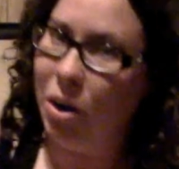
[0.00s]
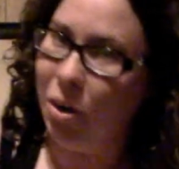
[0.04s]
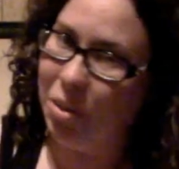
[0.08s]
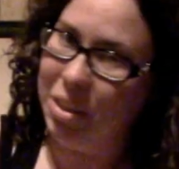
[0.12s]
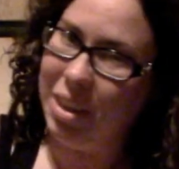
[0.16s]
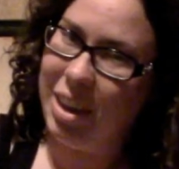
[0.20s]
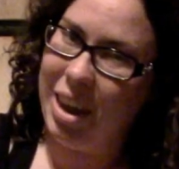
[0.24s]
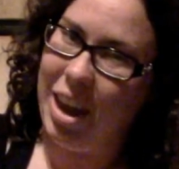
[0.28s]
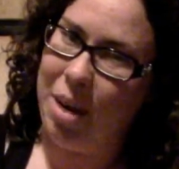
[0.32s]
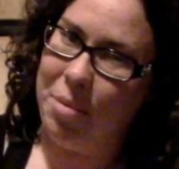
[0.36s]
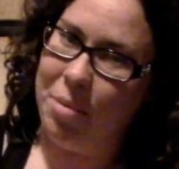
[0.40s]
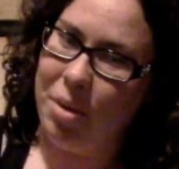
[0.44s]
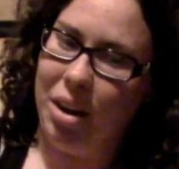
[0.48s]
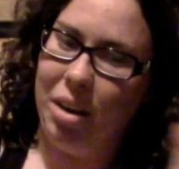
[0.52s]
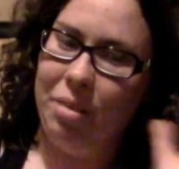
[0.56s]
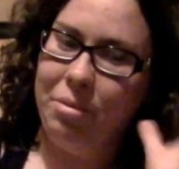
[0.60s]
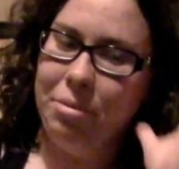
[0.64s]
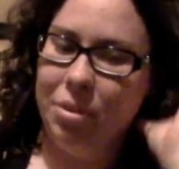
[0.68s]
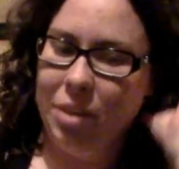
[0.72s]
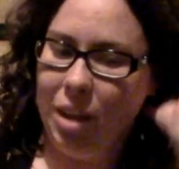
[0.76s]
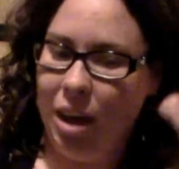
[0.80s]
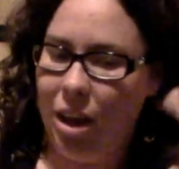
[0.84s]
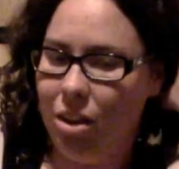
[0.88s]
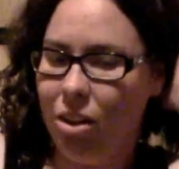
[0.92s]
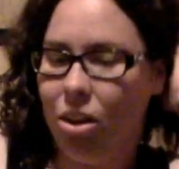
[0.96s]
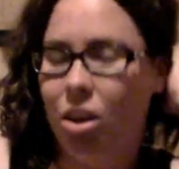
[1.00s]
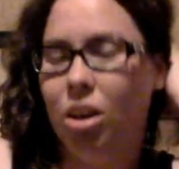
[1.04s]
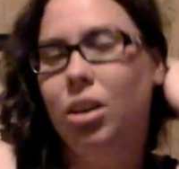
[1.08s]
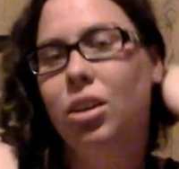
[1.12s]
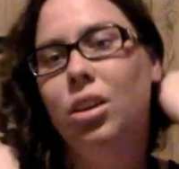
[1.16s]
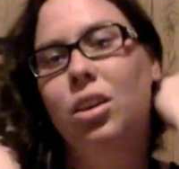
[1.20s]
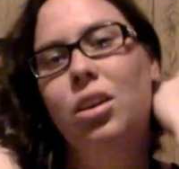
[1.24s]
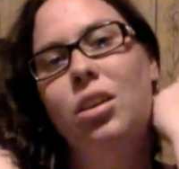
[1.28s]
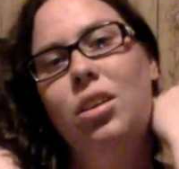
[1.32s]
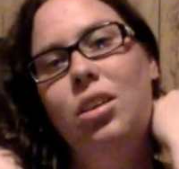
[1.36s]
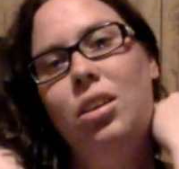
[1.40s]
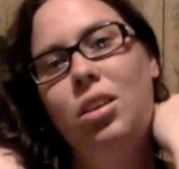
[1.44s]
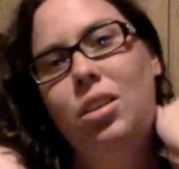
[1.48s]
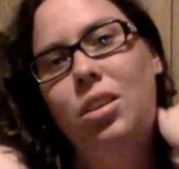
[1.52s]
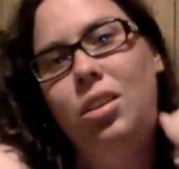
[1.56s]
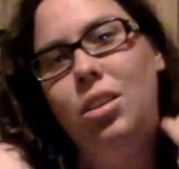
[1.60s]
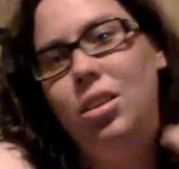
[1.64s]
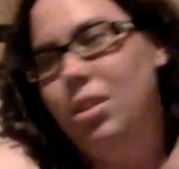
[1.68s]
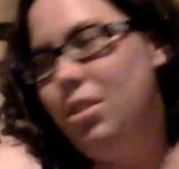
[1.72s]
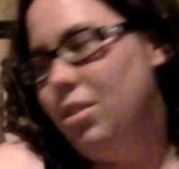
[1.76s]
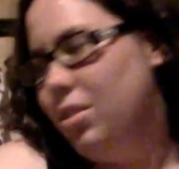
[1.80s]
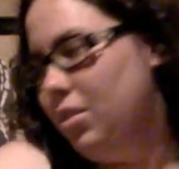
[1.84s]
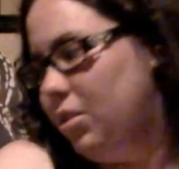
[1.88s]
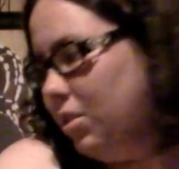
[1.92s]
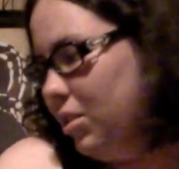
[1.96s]
to hold the camera up for that long.
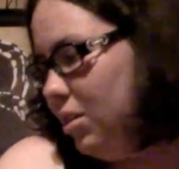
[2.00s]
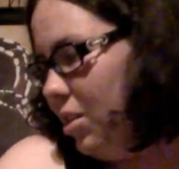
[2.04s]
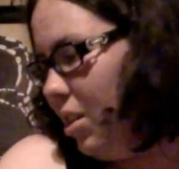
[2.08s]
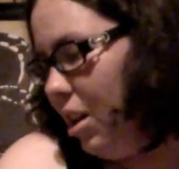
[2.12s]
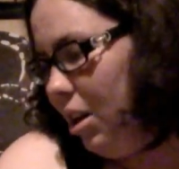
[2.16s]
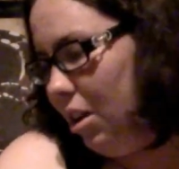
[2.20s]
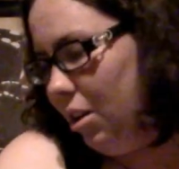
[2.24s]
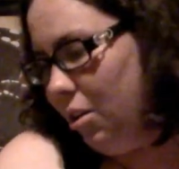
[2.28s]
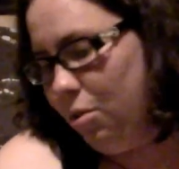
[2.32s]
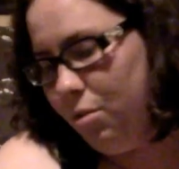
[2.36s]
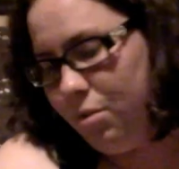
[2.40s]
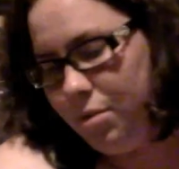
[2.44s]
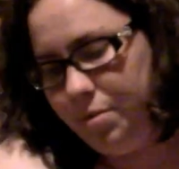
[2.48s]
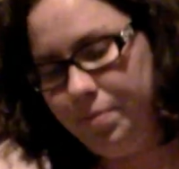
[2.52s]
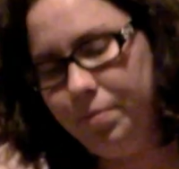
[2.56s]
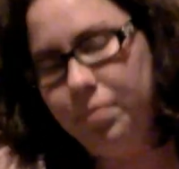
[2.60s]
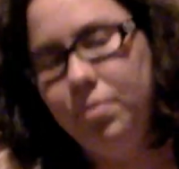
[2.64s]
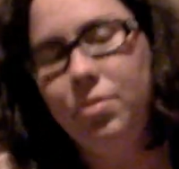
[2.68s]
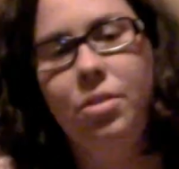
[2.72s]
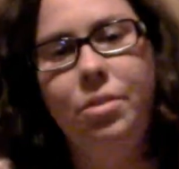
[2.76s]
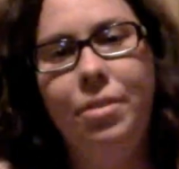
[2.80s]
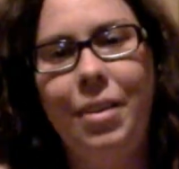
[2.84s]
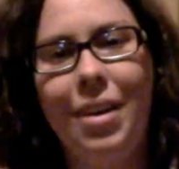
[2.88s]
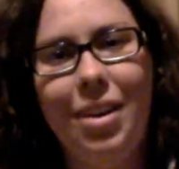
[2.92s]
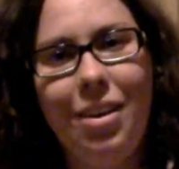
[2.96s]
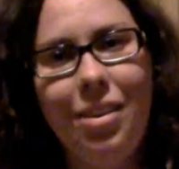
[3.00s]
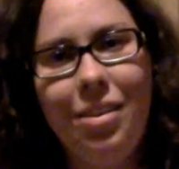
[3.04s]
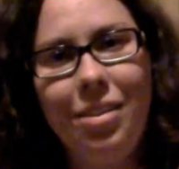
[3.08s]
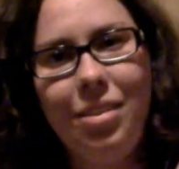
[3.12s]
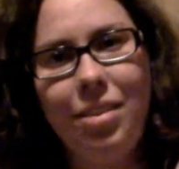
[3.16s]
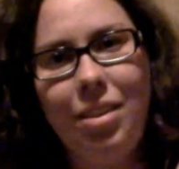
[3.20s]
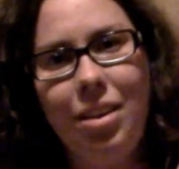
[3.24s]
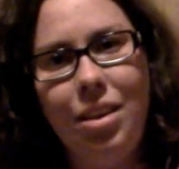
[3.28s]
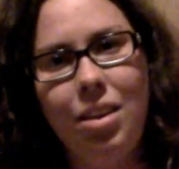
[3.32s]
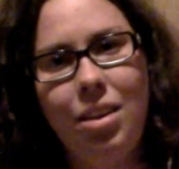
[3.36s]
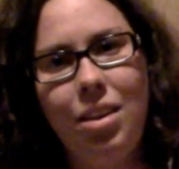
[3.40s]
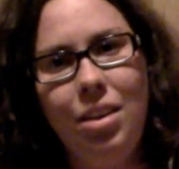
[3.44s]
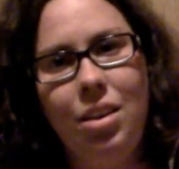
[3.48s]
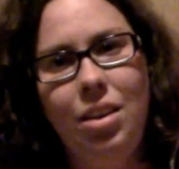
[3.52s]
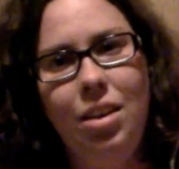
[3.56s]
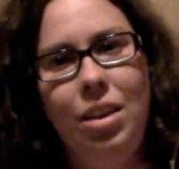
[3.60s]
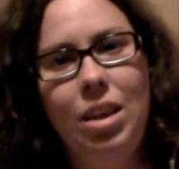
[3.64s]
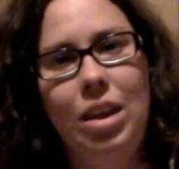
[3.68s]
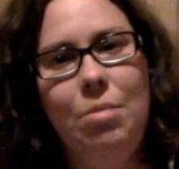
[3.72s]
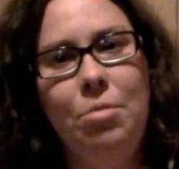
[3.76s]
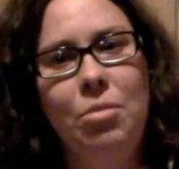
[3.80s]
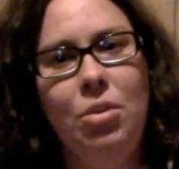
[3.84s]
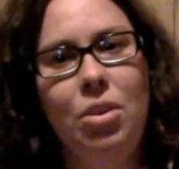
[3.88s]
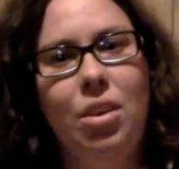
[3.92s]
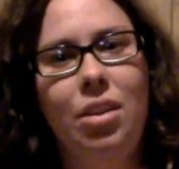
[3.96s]
So, first,
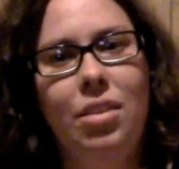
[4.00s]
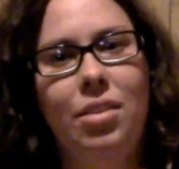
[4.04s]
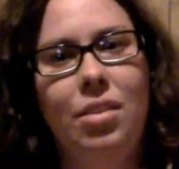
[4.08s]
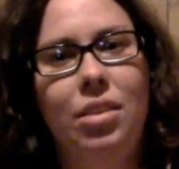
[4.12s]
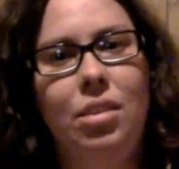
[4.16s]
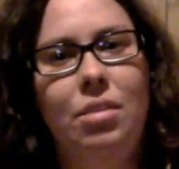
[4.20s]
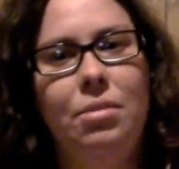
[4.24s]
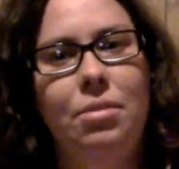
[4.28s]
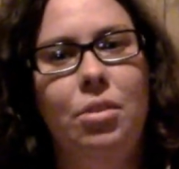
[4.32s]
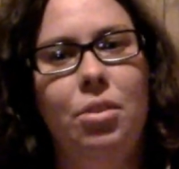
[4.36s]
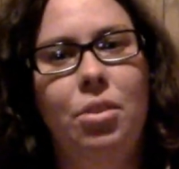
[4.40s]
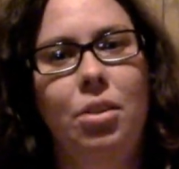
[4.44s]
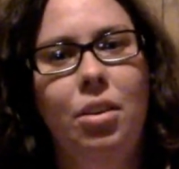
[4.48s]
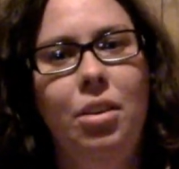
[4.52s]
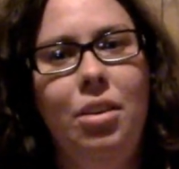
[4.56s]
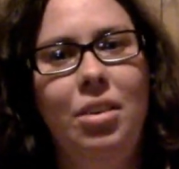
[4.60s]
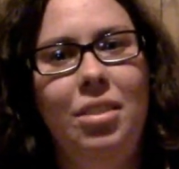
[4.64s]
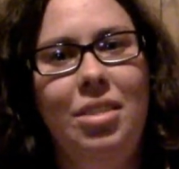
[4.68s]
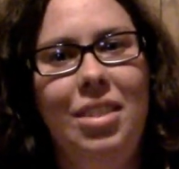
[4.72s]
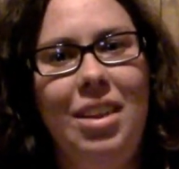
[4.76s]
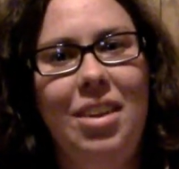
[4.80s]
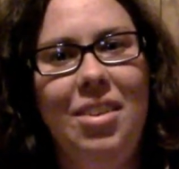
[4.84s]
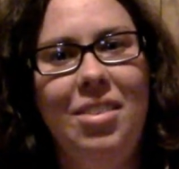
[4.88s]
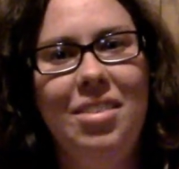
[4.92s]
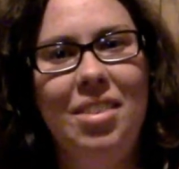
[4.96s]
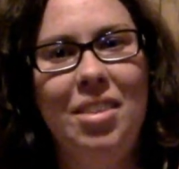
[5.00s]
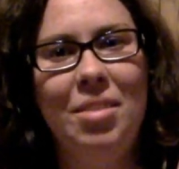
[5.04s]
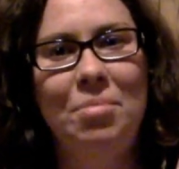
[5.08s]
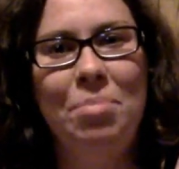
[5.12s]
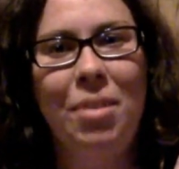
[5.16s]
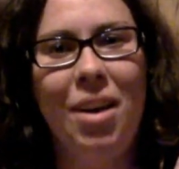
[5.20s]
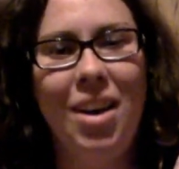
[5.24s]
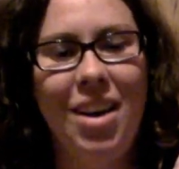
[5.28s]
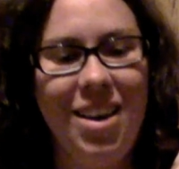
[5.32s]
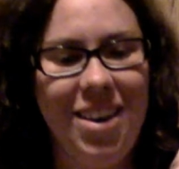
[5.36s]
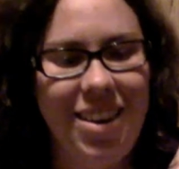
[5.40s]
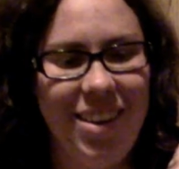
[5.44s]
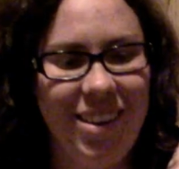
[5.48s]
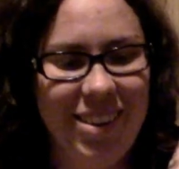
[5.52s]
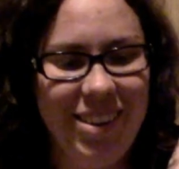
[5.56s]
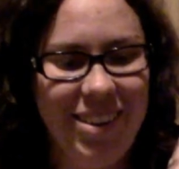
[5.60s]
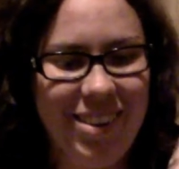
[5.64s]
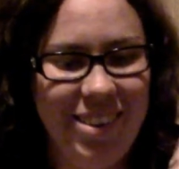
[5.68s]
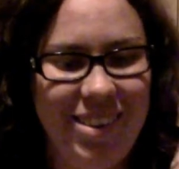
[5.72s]
Emerald's on the floor. There's his paw.